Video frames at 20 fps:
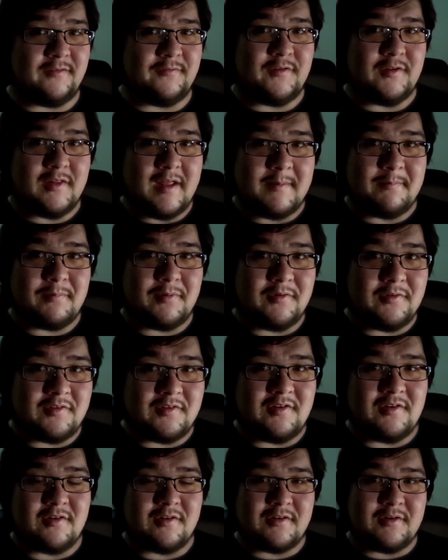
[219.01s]
if you're that
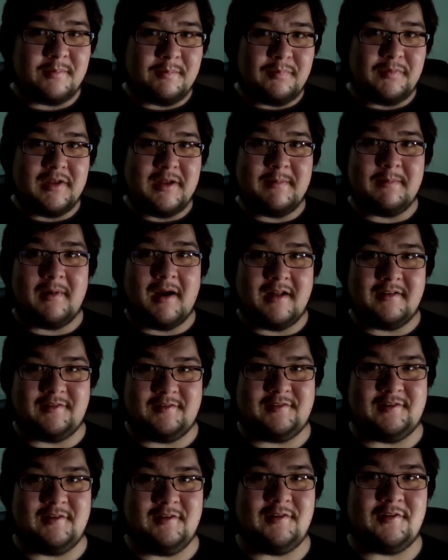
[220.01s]
person, you're a complete
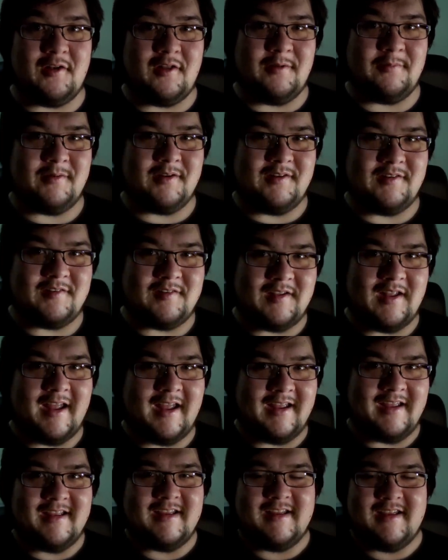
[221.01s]
monster, is all I'm going to
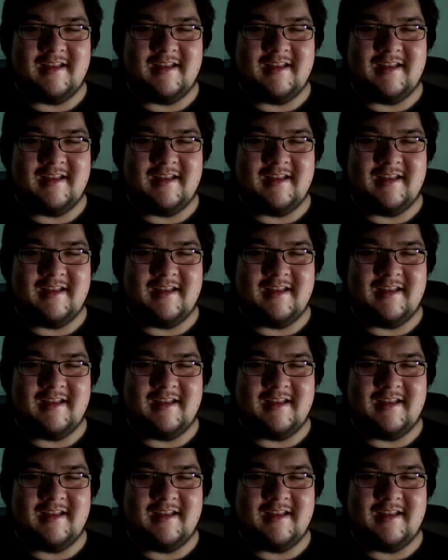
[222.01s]
say.